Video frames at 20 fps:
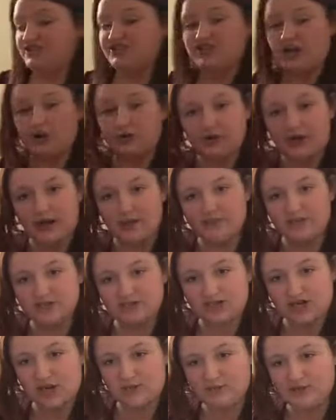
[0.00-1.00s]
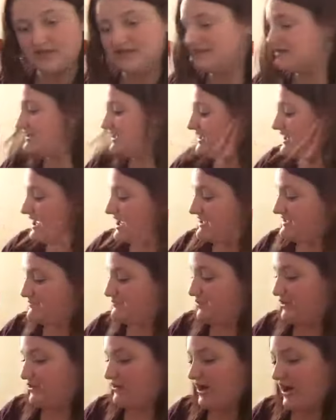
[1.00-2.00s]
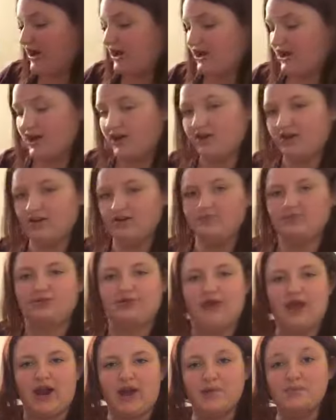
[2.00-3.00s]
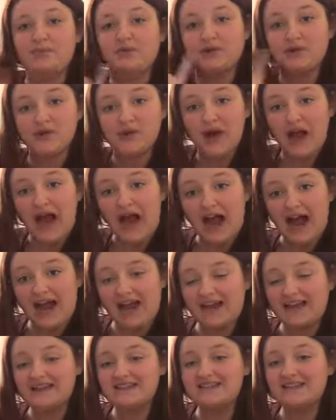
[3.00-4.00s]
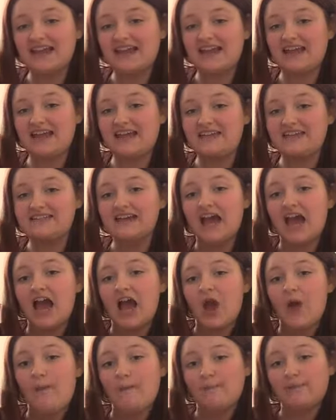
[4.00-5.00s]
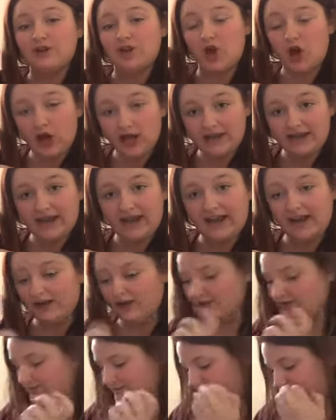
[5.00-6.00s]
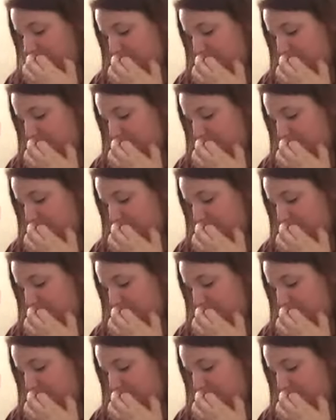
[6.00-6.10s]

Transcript: donut pajamas, and it has blue eyes and blonde hair,